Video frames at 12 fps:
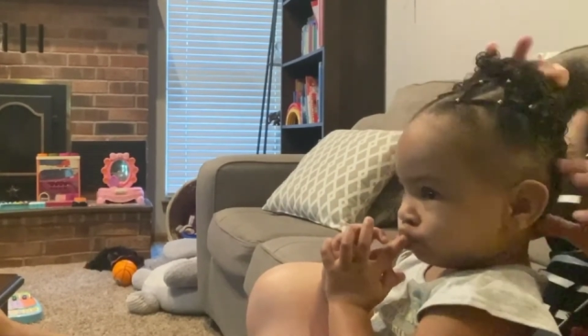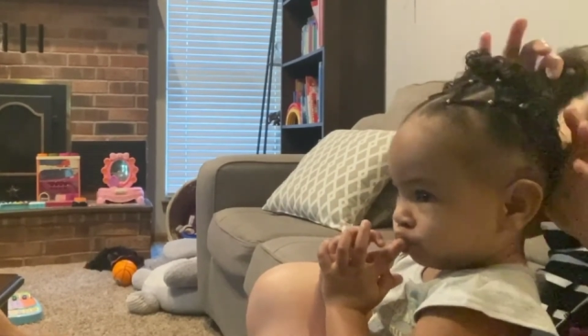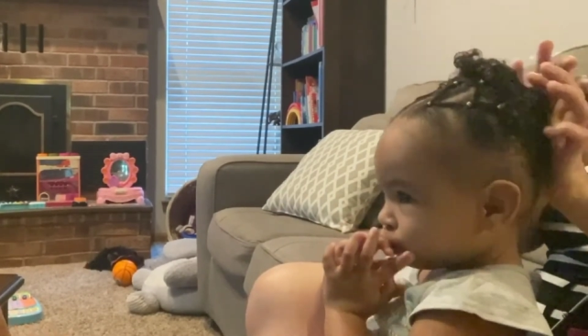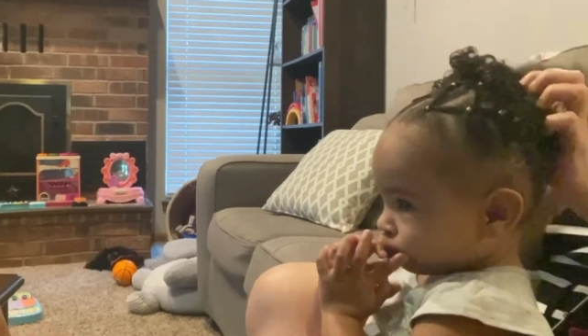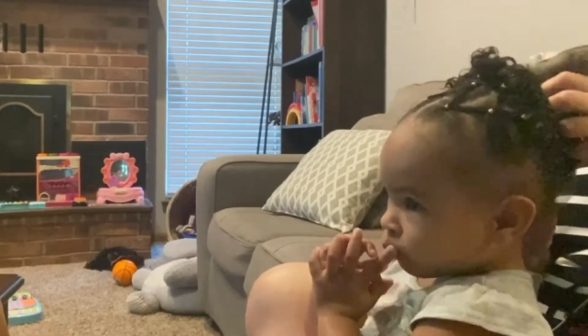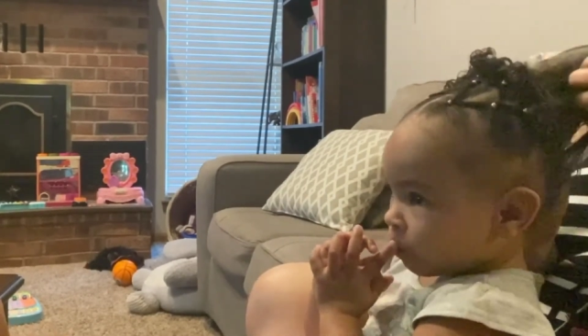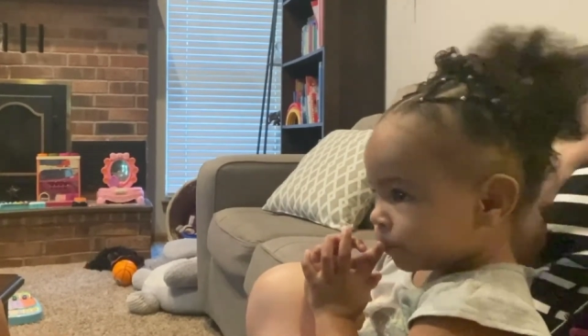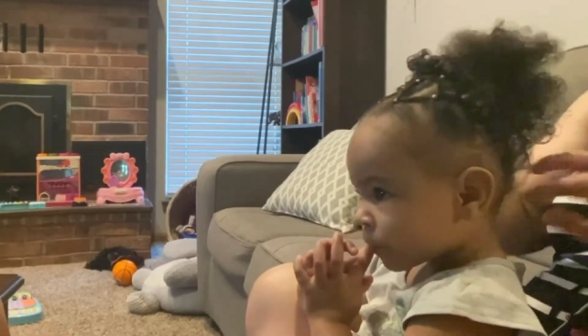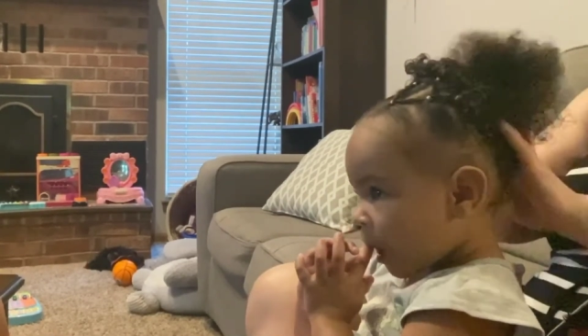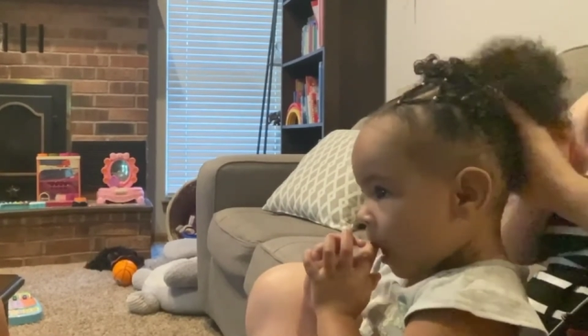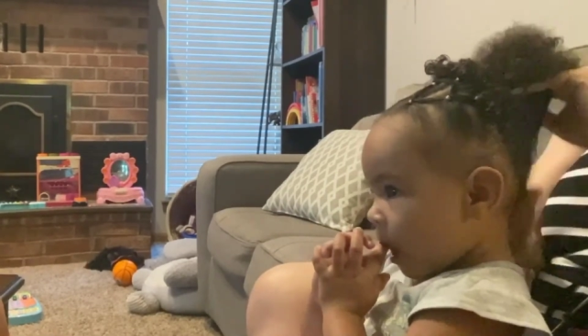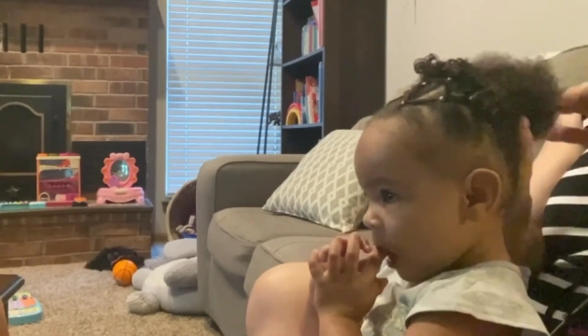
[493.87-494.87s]
And now onto
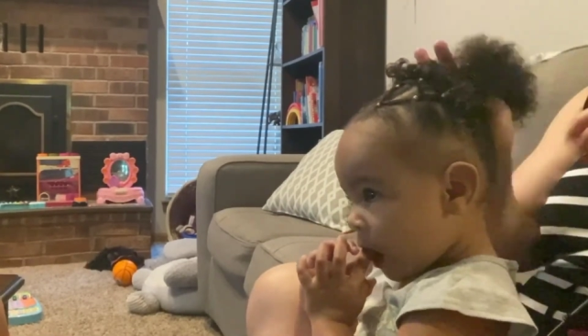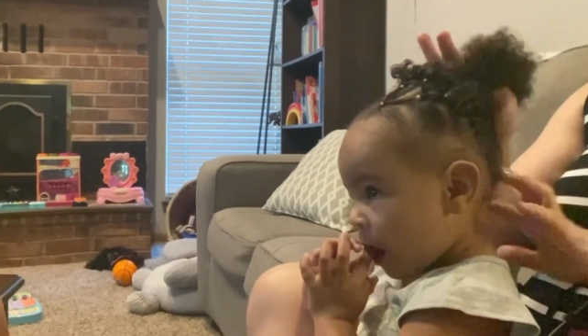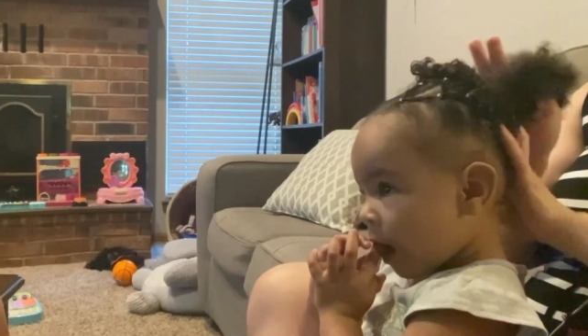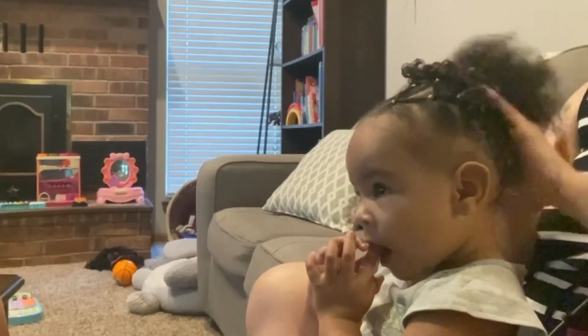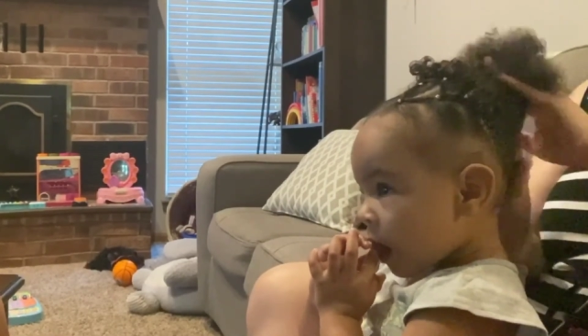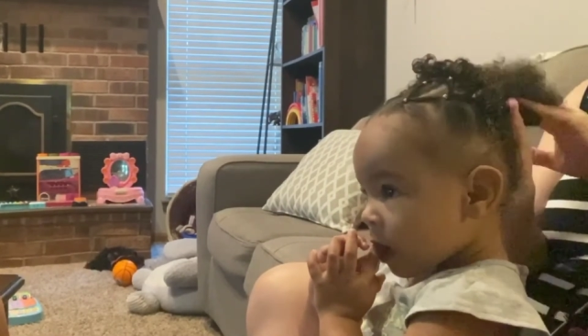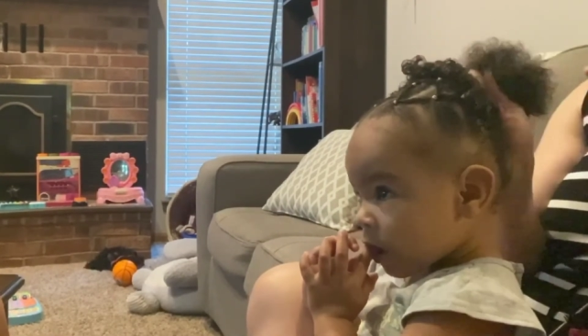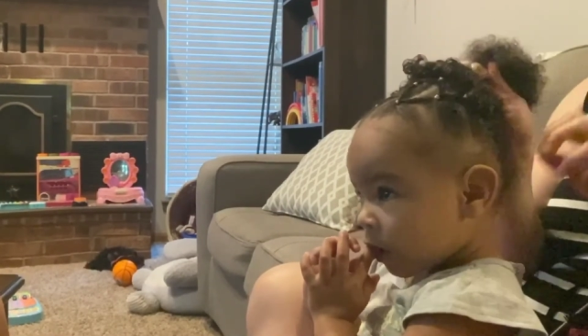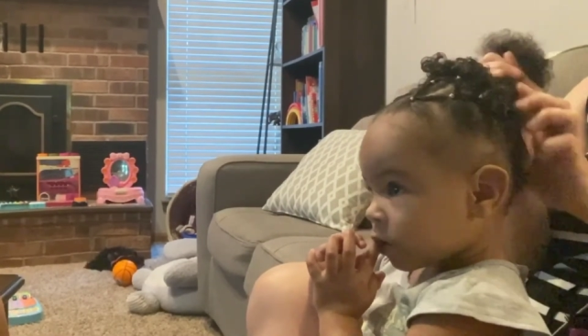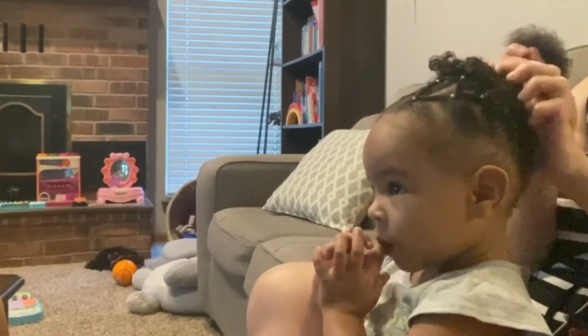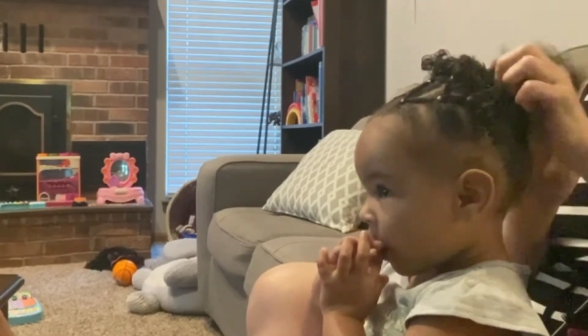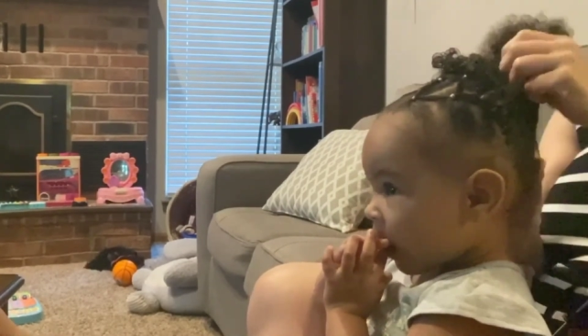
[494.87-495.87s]
the back of the hair.
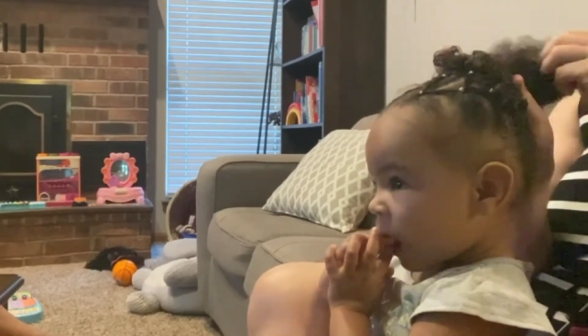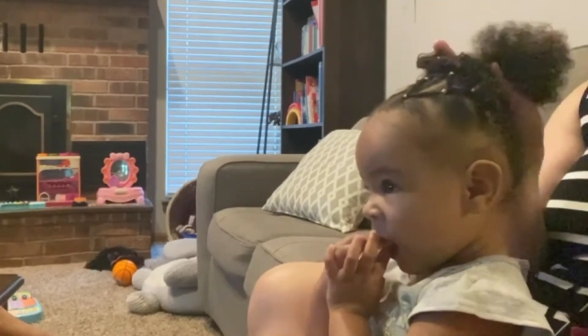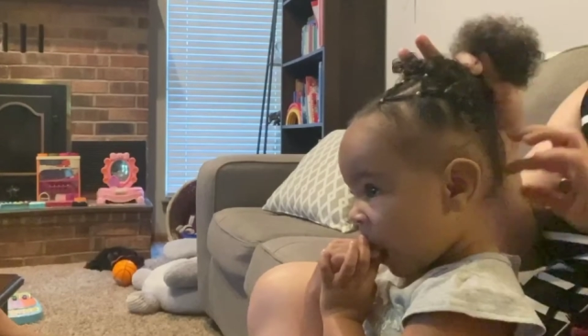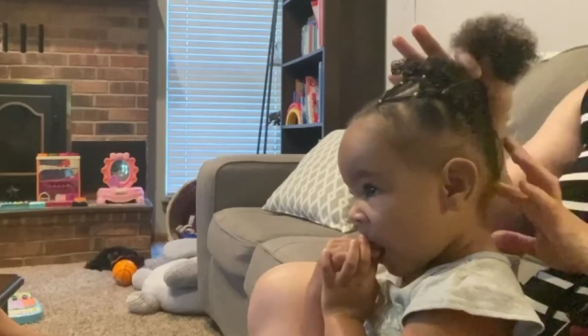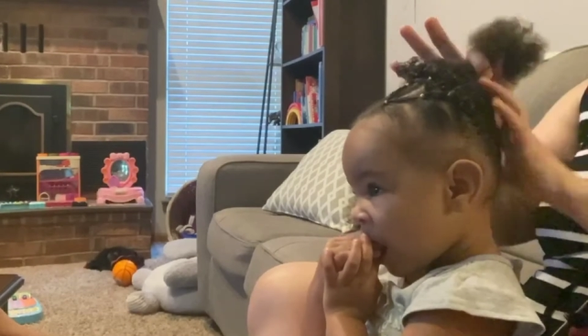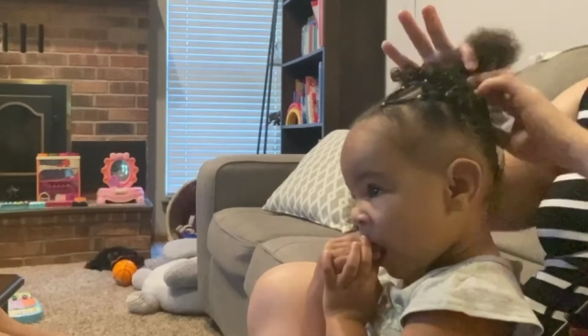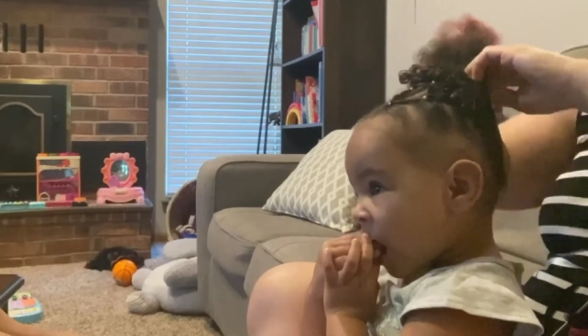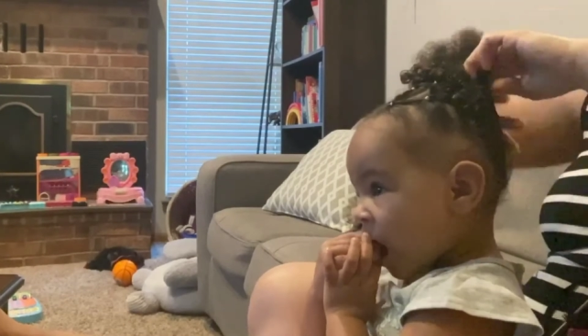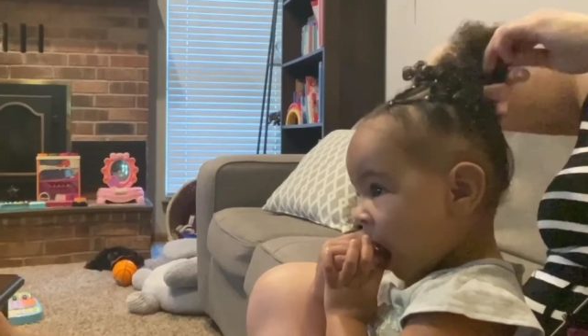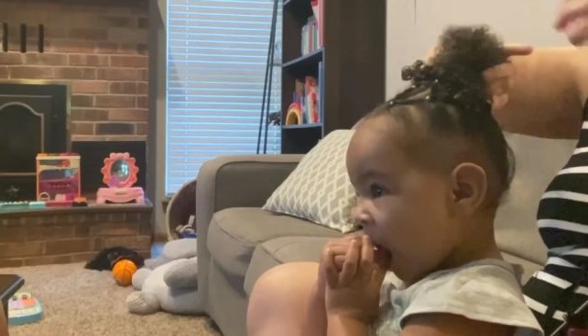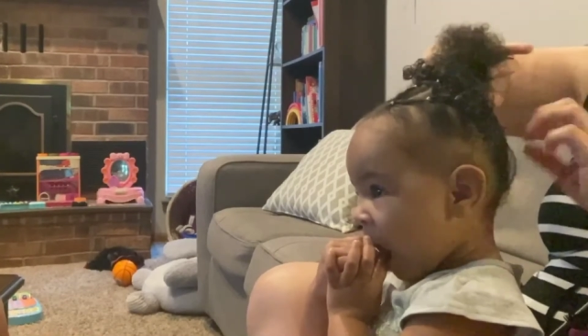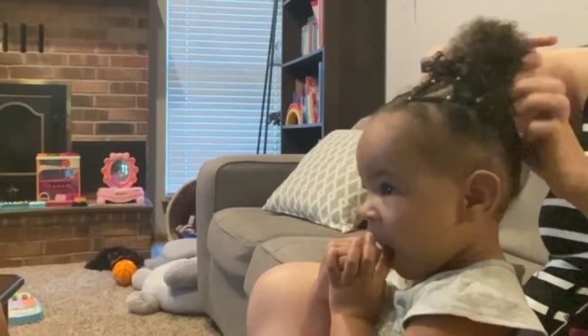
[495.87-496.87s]
It's kind of dried out
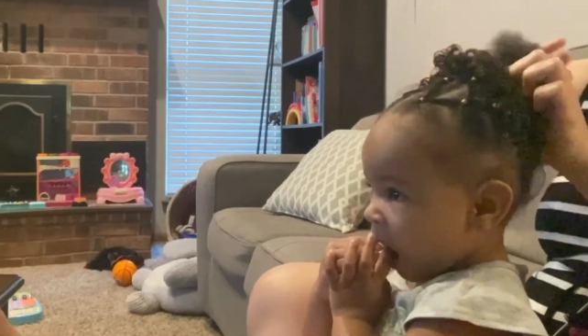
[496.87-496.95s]
just from,